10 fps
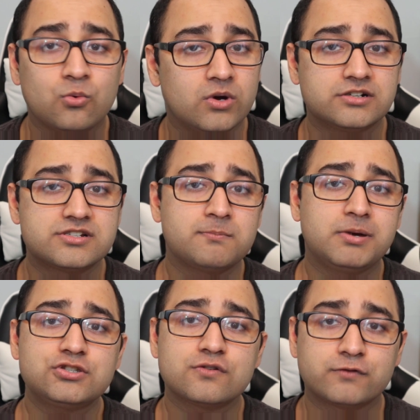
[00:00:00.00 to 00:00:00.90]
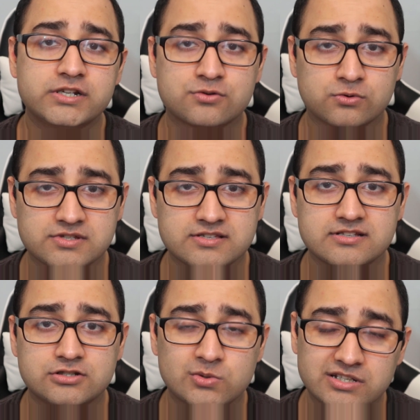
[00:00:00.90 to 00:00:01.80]
Well, there's a bunch of resources
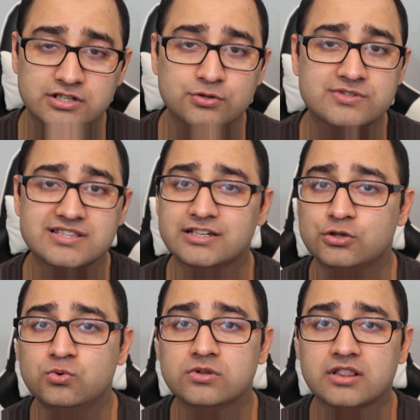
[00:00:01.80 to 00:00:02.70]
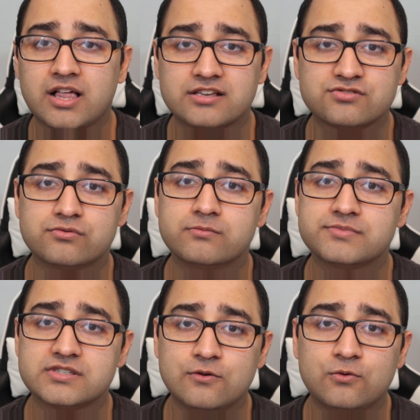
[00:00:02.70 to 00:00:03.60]
that you can use like Google Classroom,
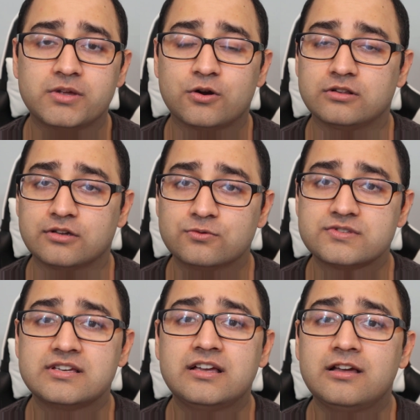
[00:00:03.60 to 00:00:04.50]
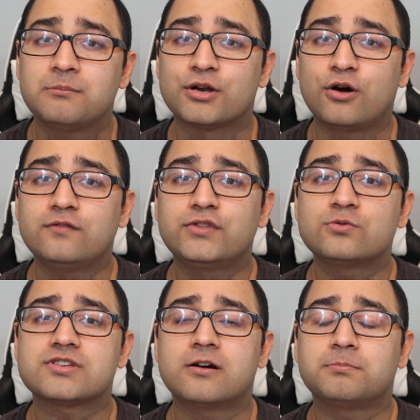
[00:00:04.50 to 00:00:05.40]
Zoom, and all those, but all of
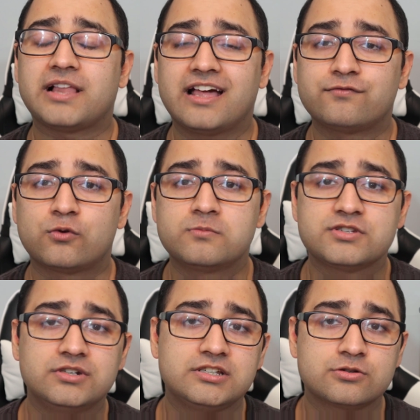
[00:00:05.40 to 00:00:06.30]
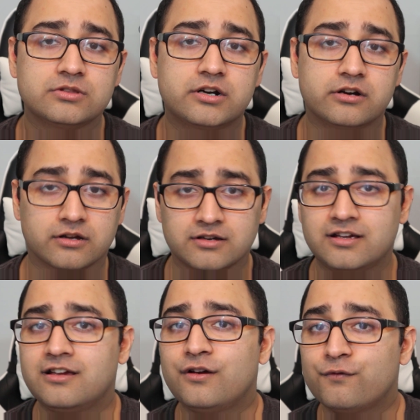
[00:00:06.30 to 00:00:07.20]
those are platforms you need to learn.
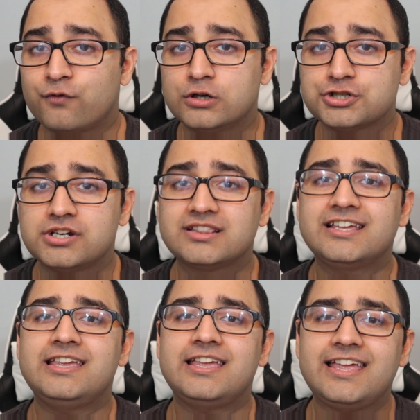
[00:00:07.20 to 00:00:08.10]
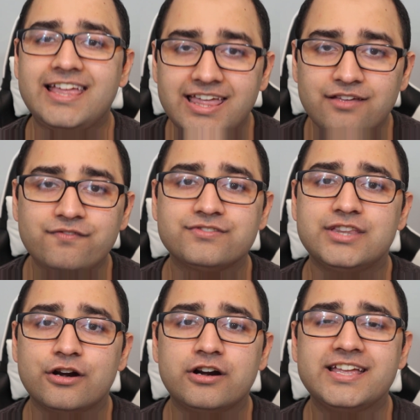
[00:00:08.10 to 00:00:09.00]
Fortunately, if
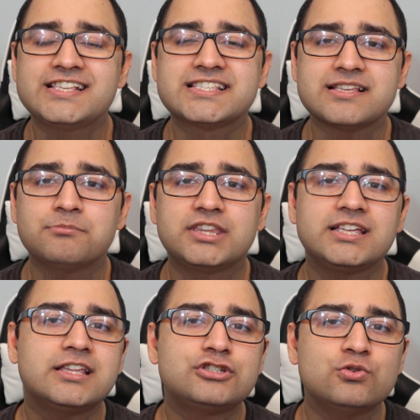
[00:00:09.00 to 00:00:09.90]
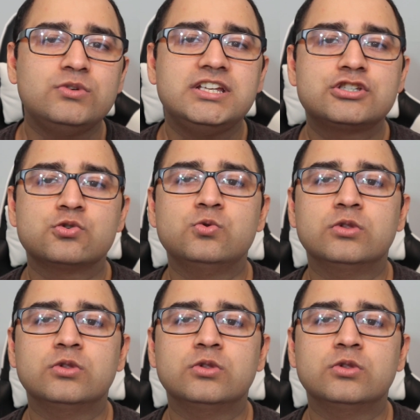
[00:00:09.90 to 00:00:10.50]
there is something that you need to